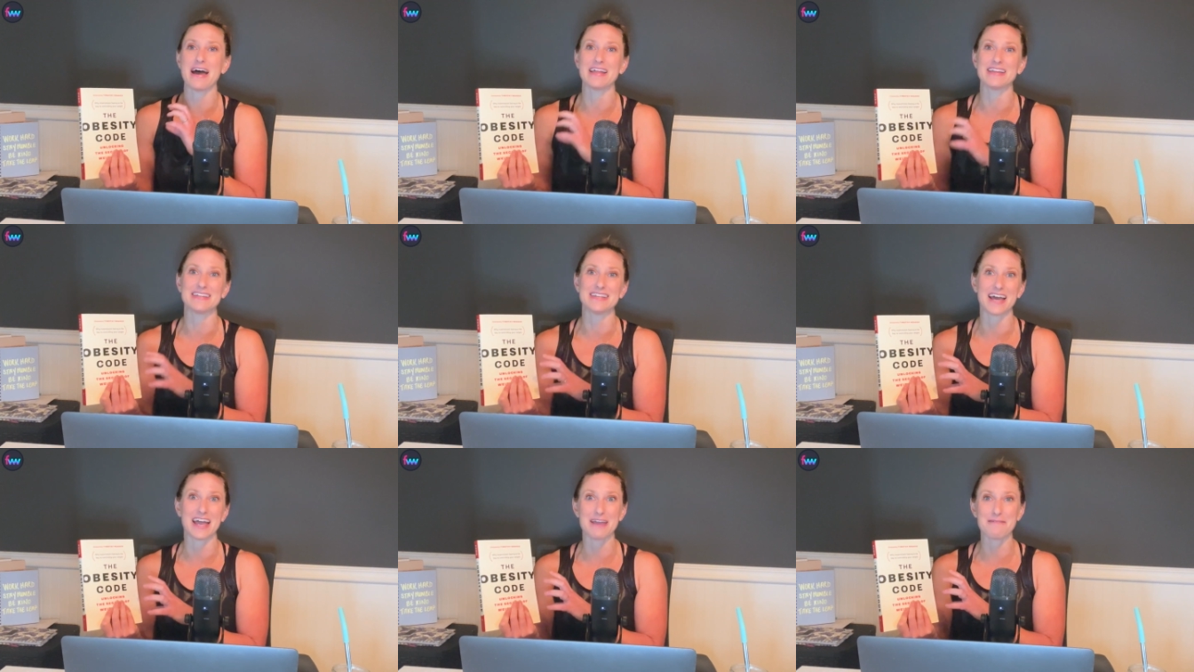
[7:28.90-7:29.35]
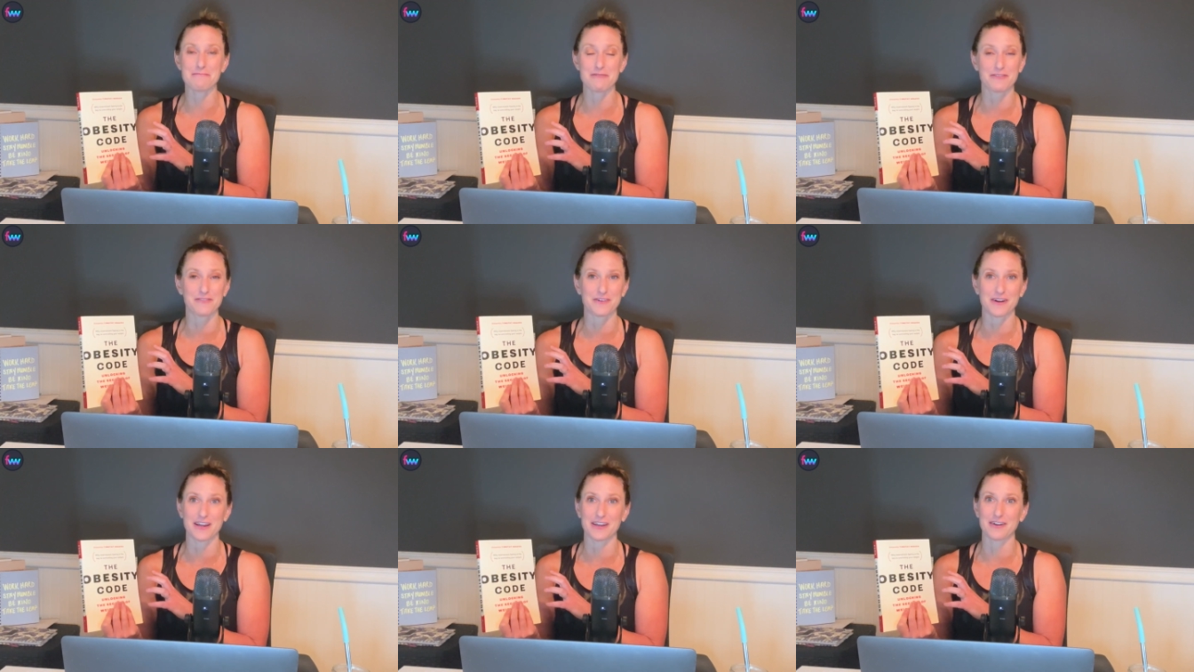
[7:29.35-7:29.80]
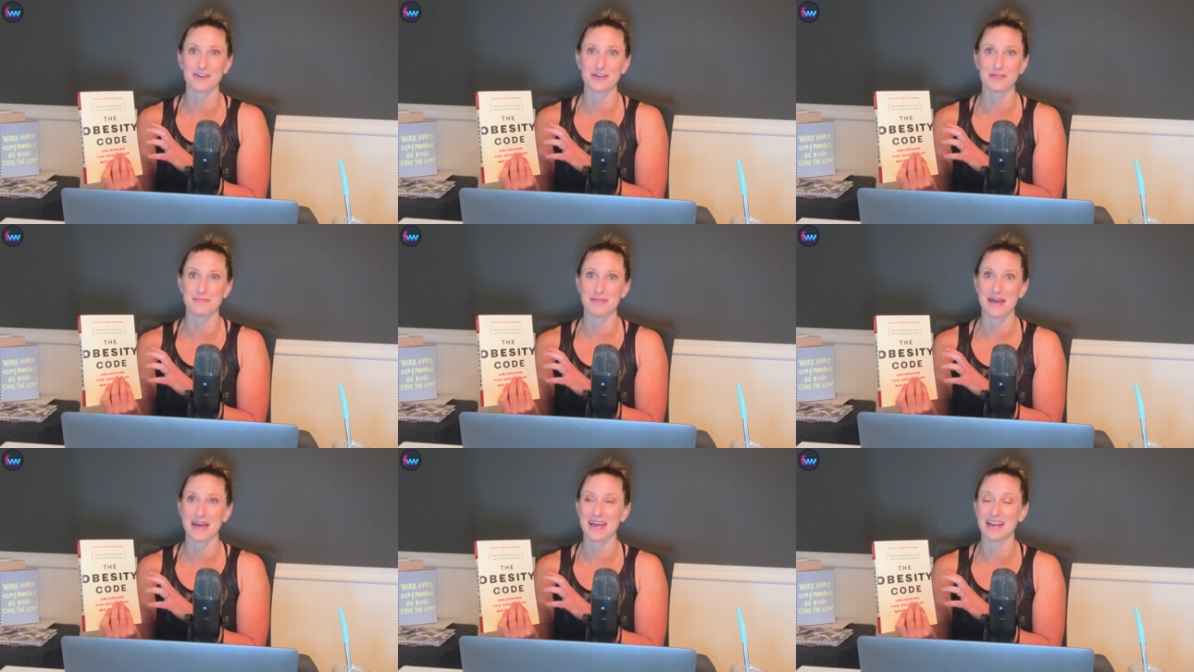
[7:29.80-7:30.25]
at night before I go
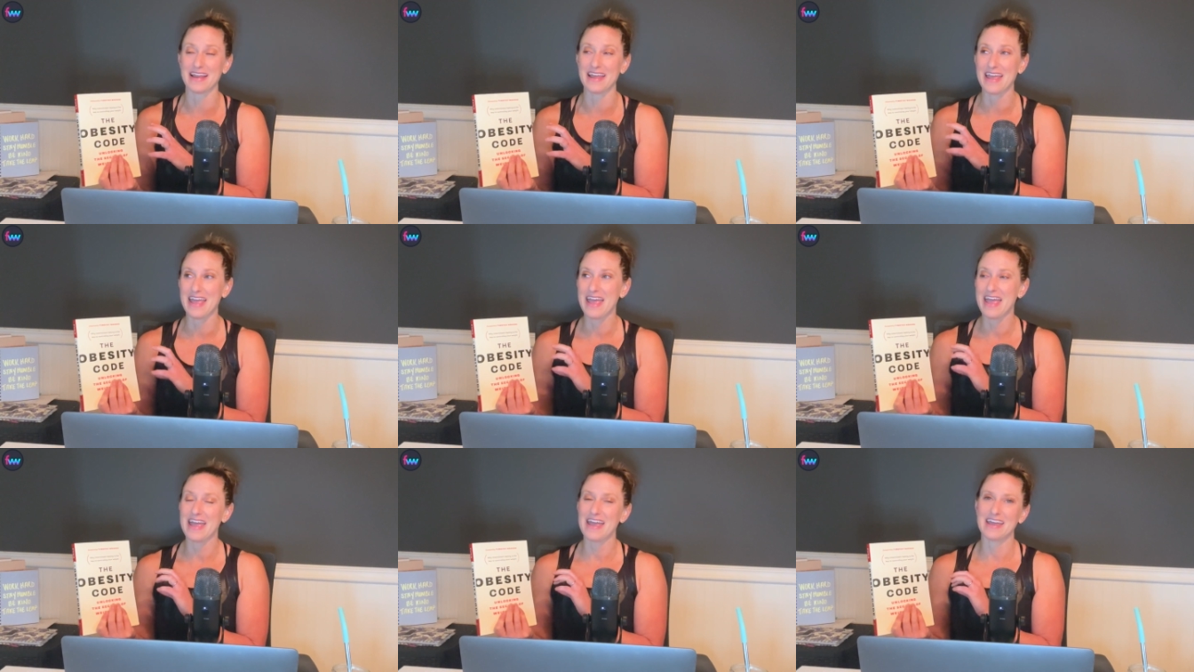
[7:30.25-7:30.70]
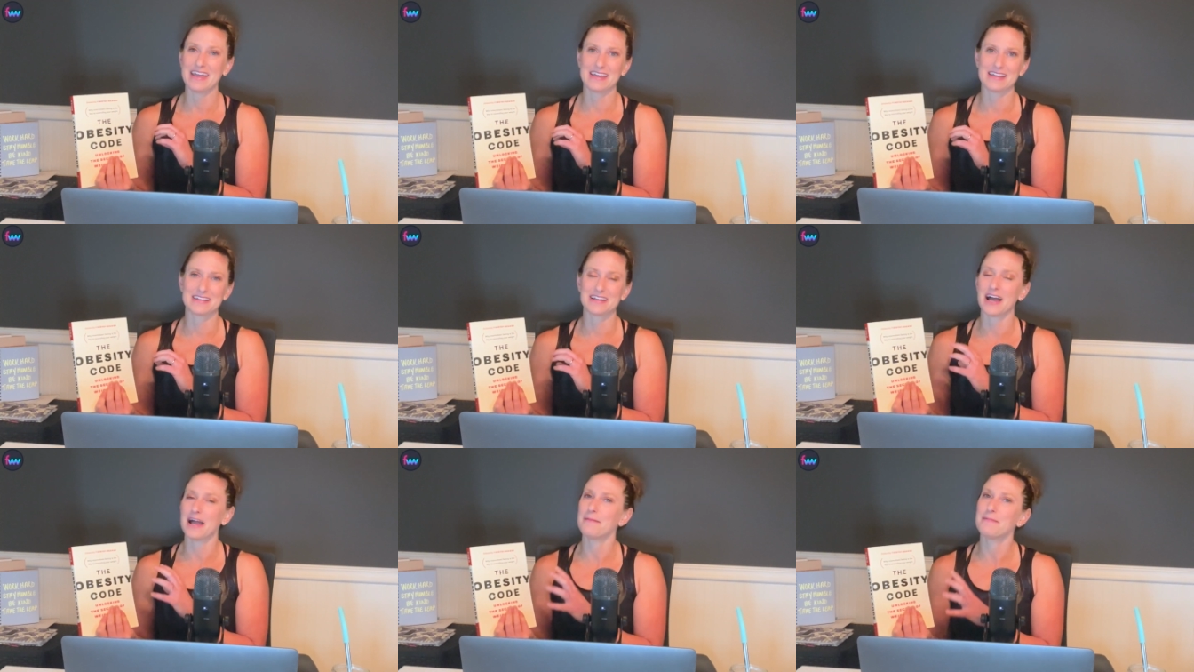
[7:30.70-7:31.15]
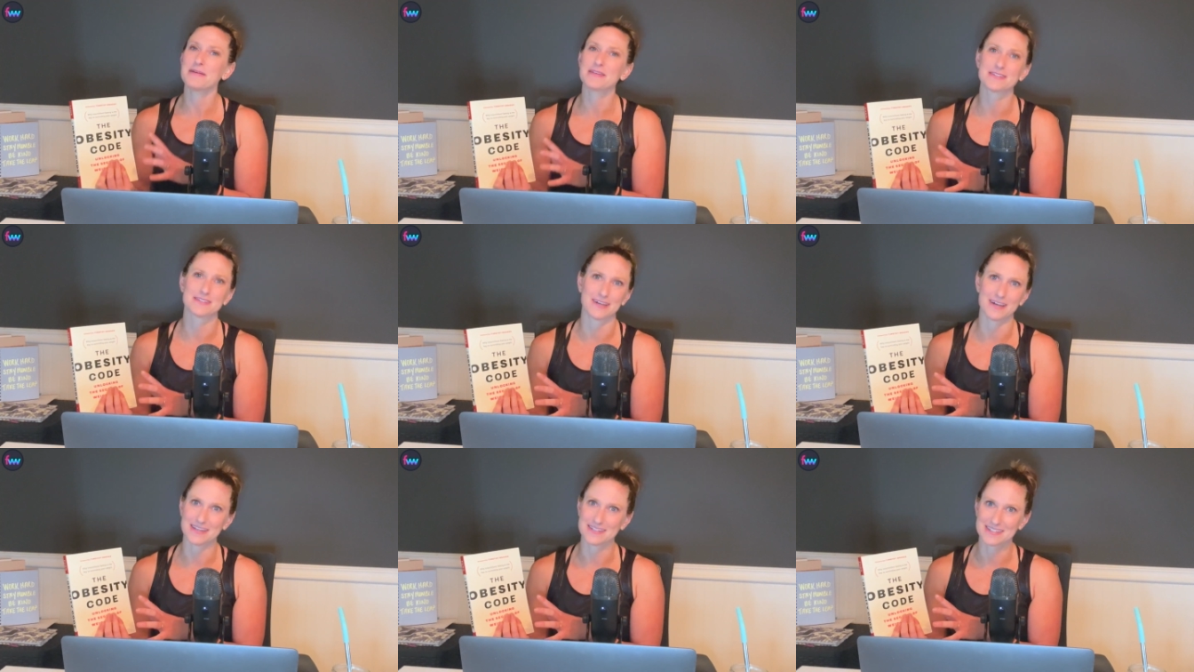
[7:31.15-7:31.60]
to bed and I'm
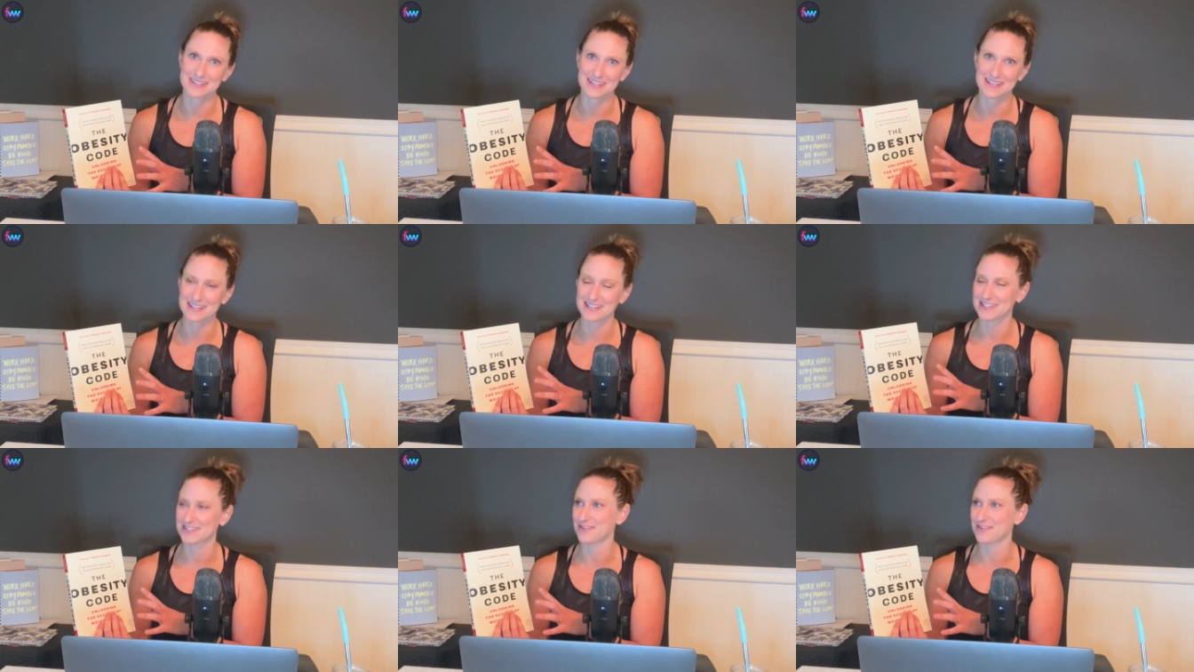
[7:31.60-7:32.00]
exhausted,